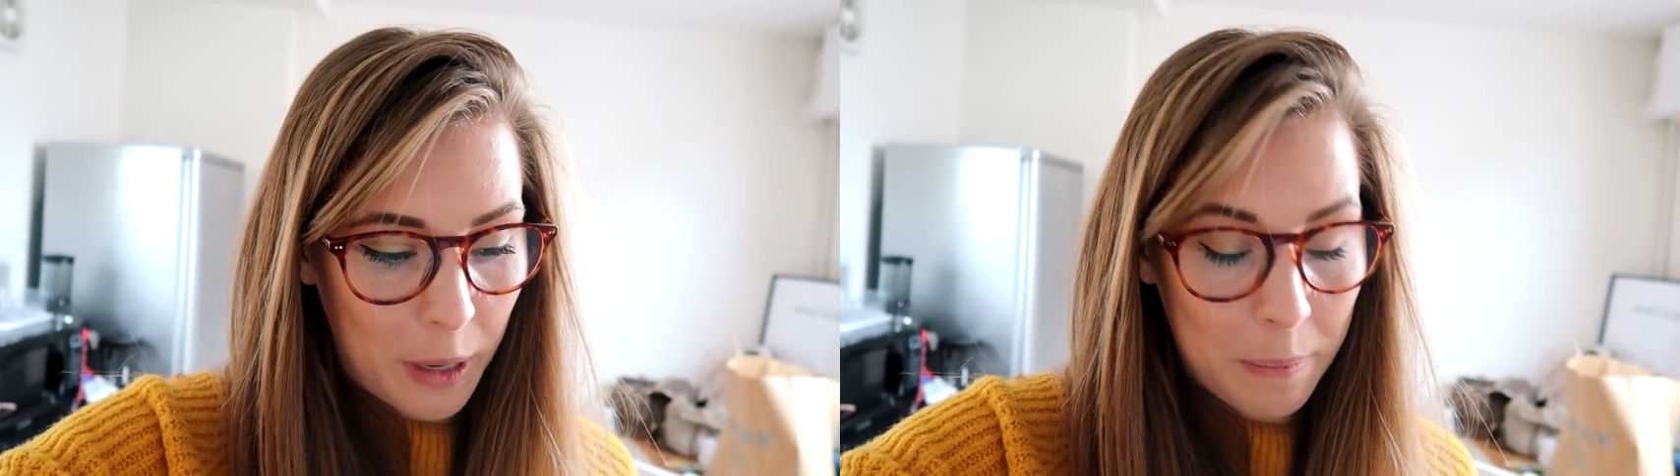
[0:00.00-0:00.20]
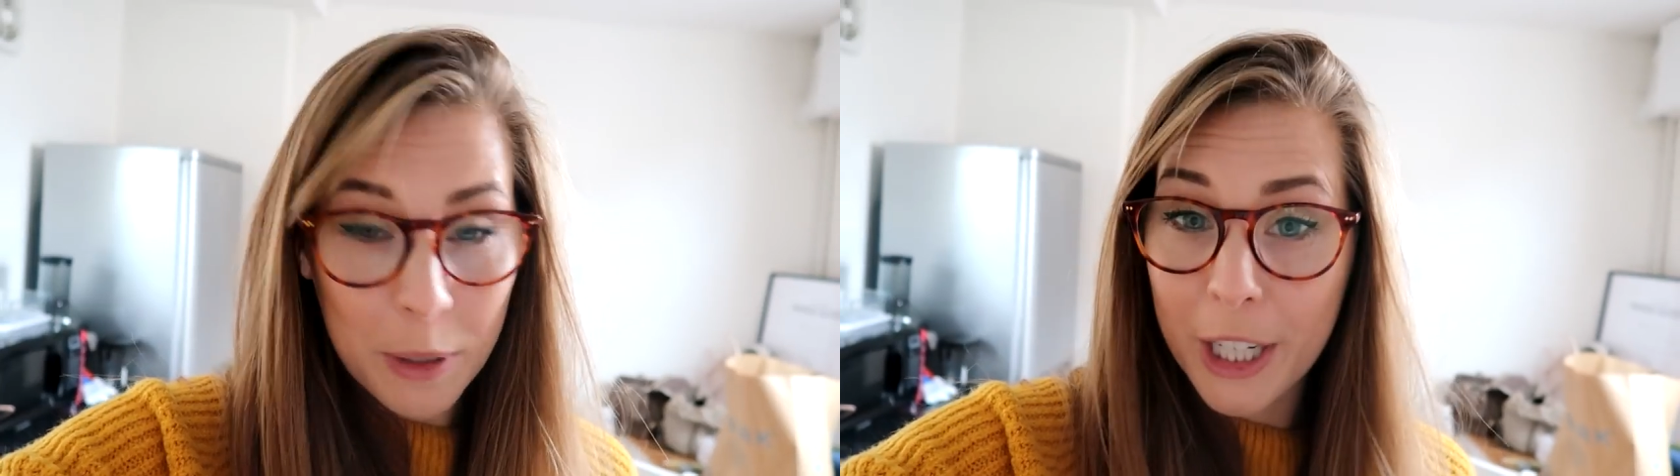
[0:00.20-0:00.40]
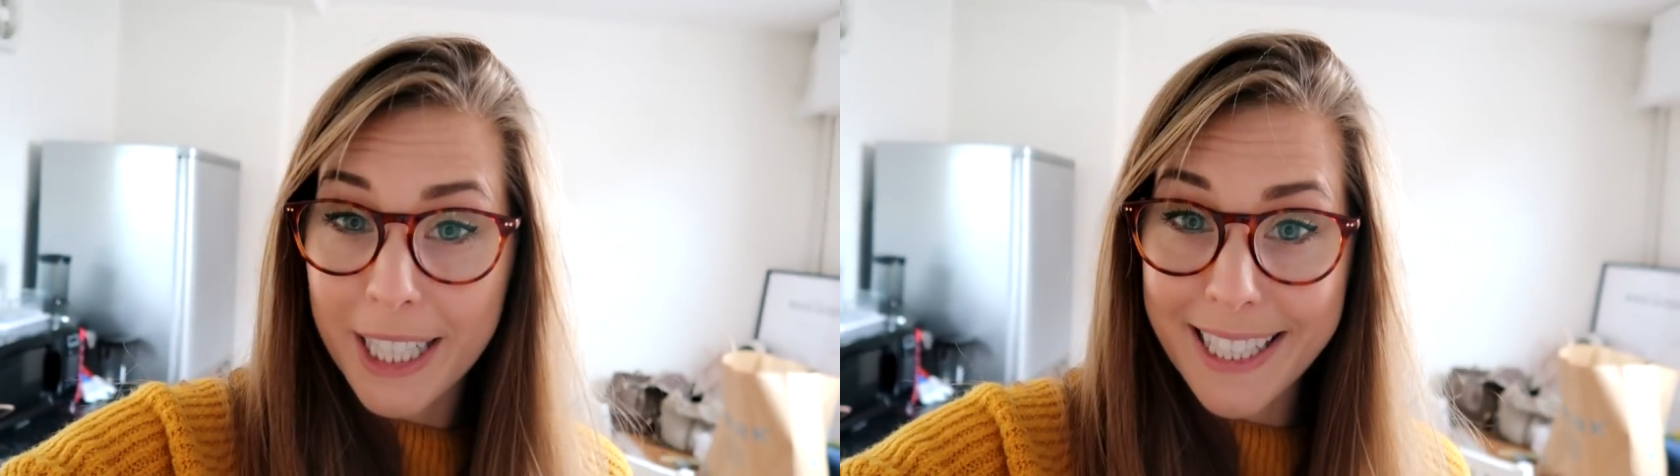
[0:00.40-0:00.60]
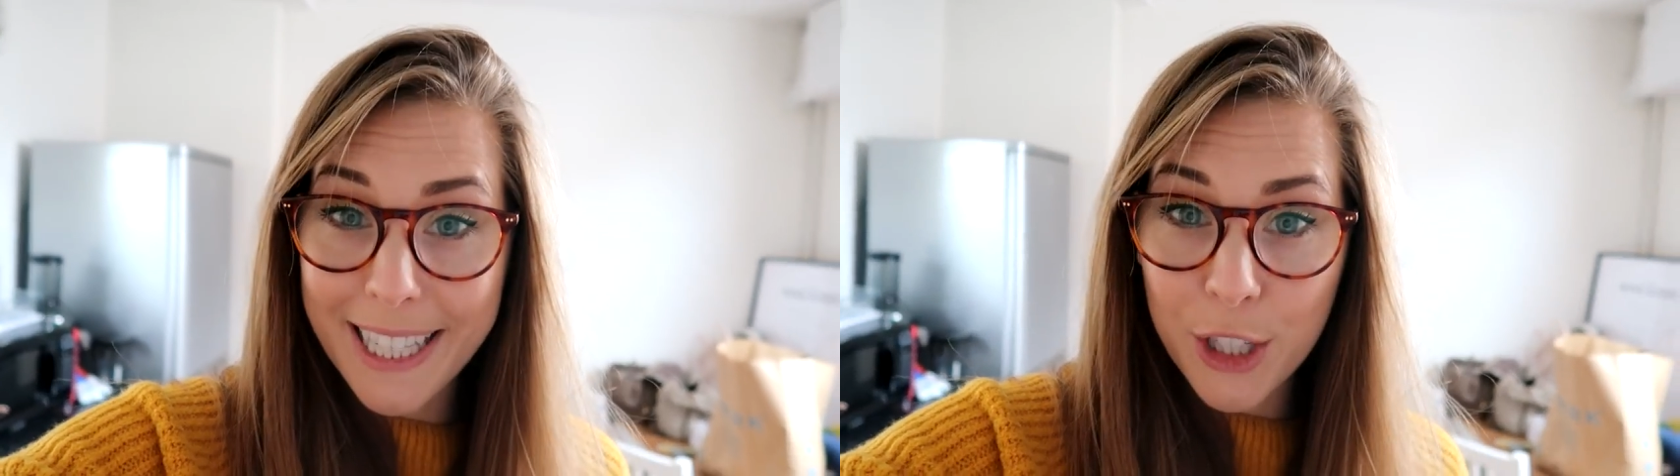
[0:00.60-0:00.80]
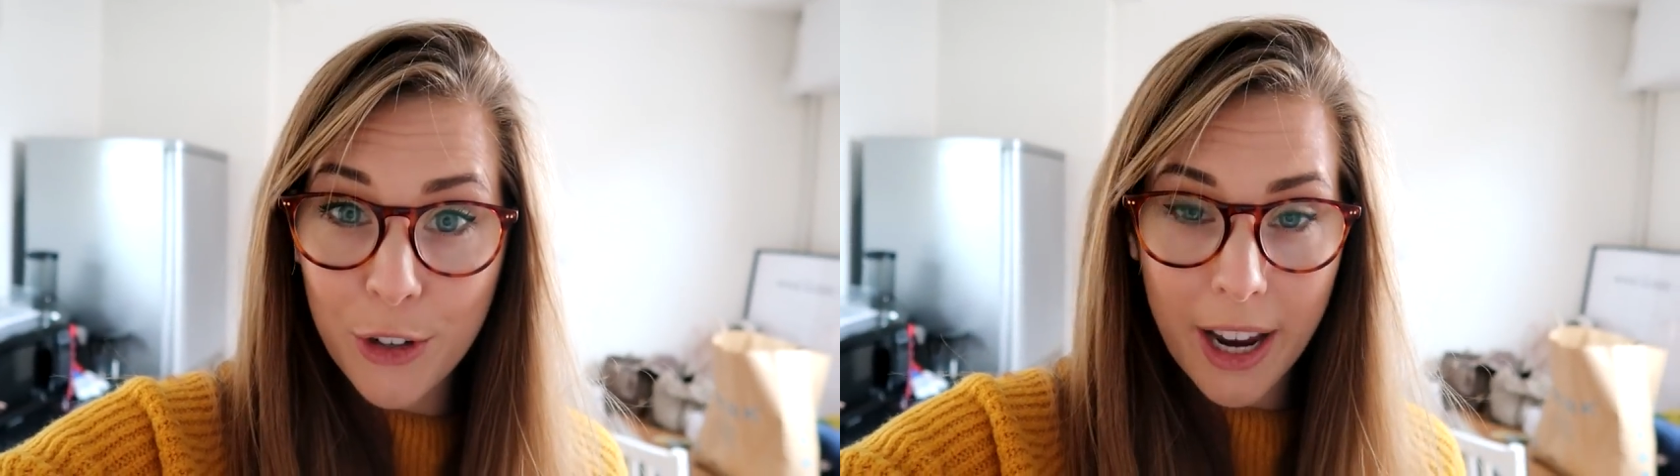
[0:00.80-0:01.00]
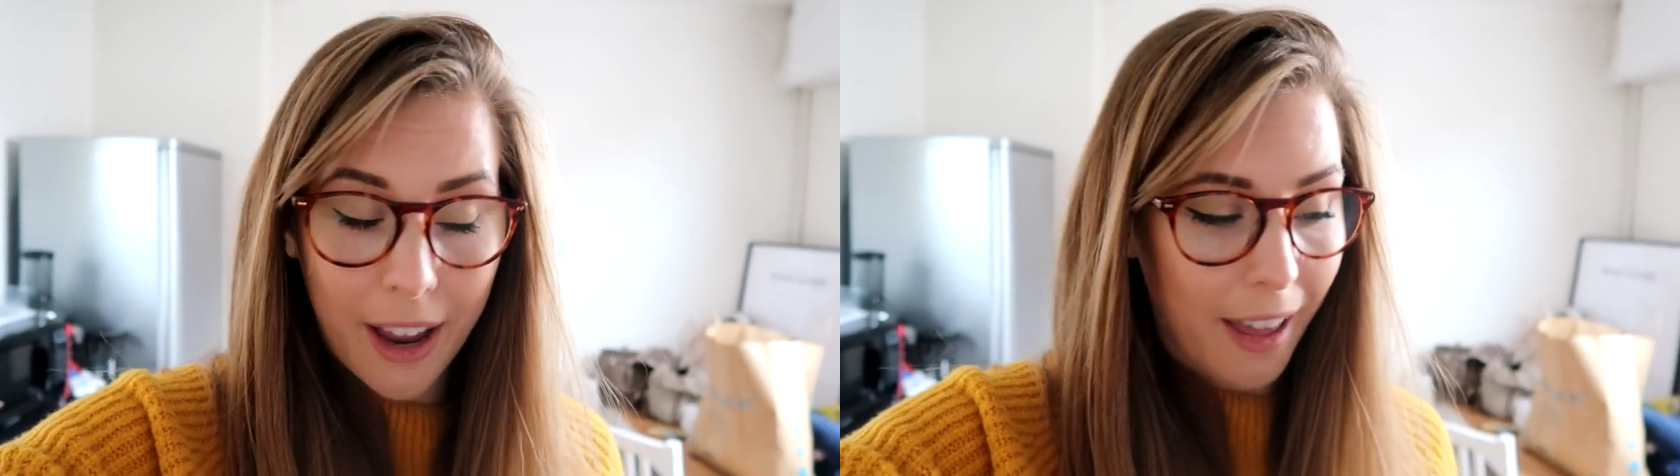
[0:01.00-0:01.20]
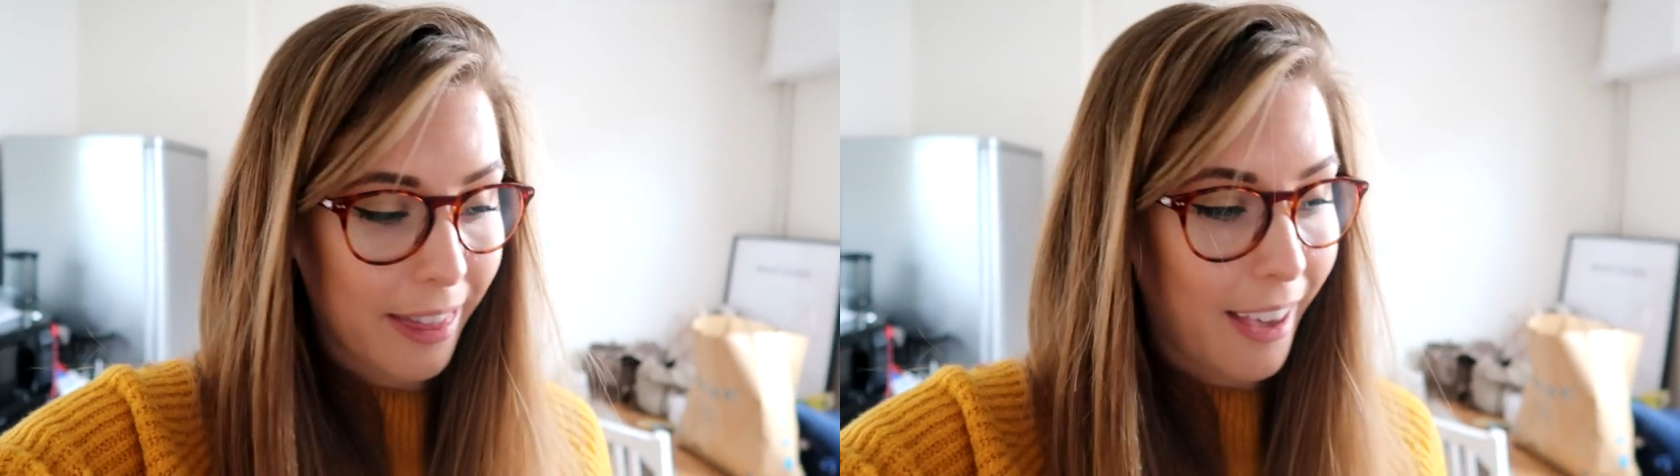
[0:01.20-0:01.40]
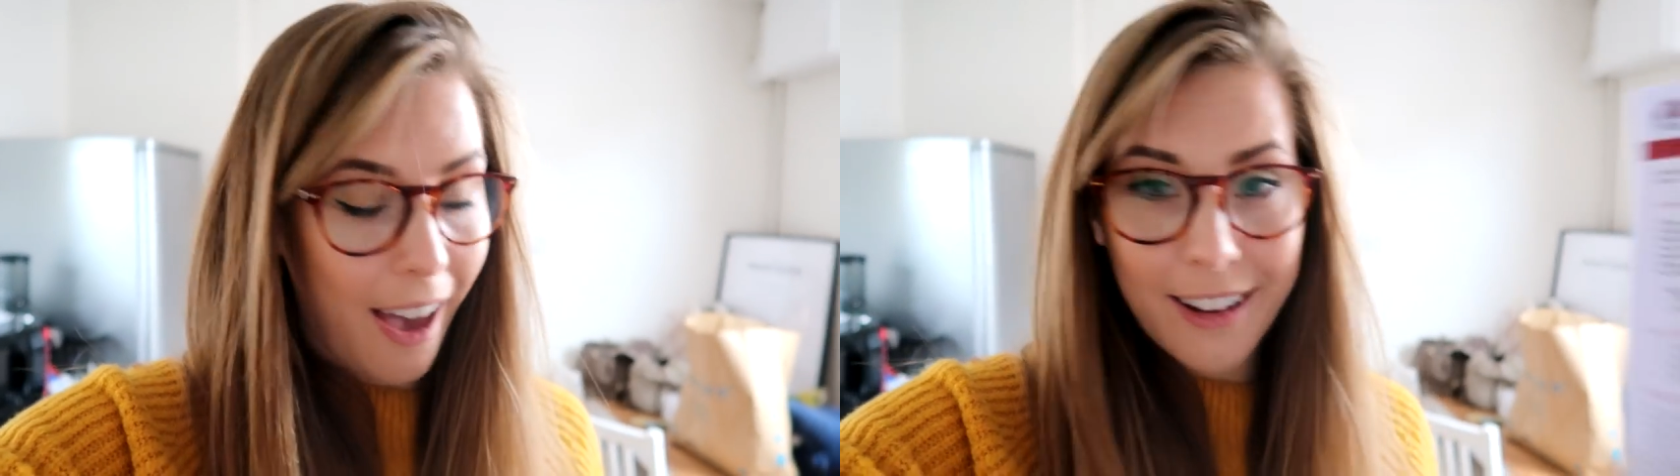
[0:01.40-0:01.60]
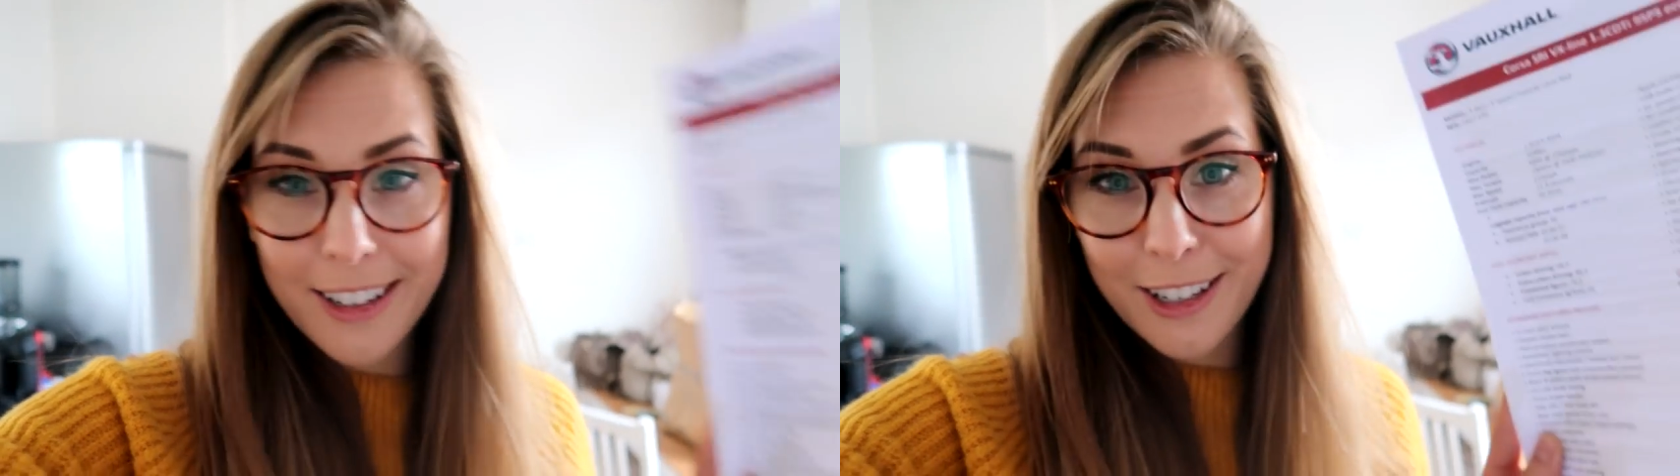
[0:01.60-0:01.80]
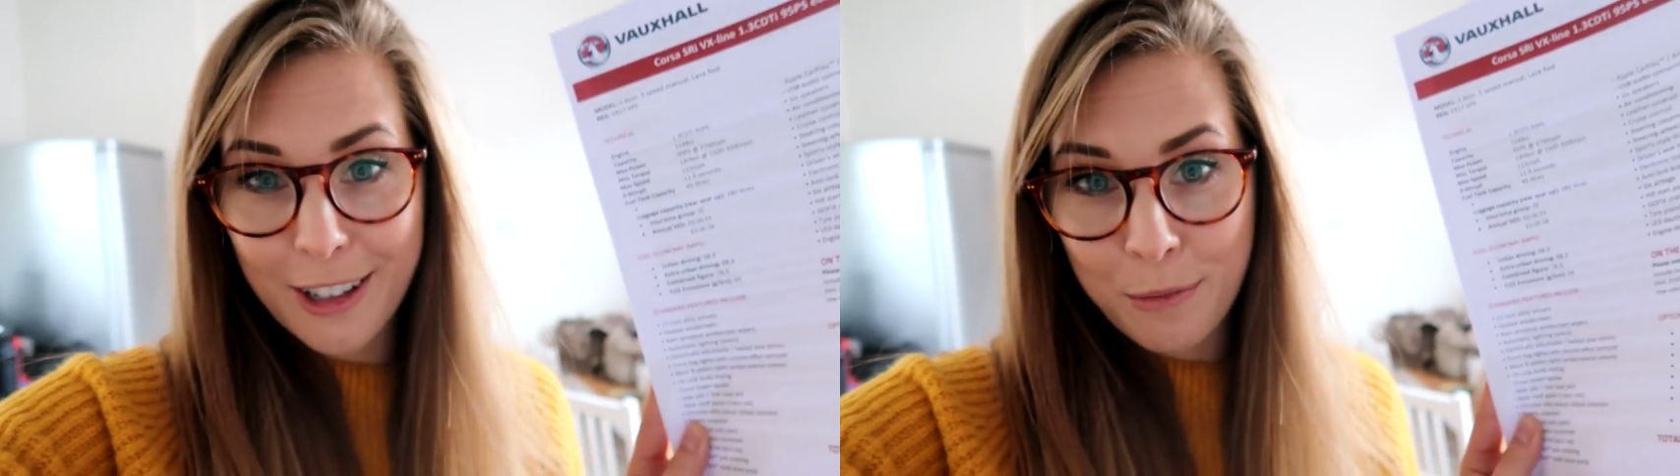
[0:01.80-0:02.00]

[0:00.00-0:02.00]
But considering that